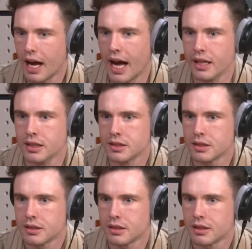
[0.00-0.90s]
And
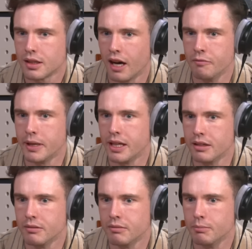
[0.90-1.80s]
I've been
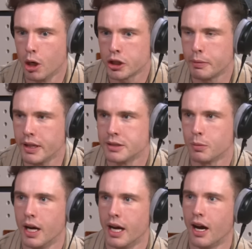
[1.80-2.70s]
in mosh pits
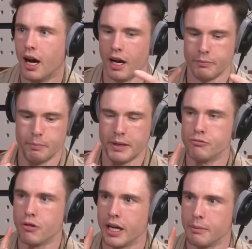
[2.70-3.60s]
where I've
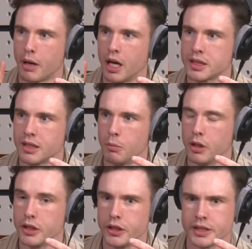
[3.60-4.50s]
been running past
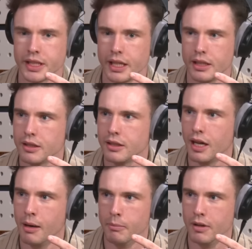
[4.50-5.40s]
someone and you see
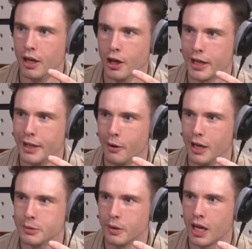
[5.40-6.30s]
a look in their
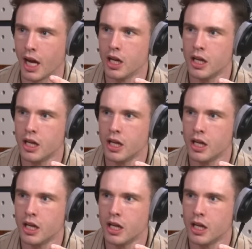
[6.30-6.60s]
eyes where they're like,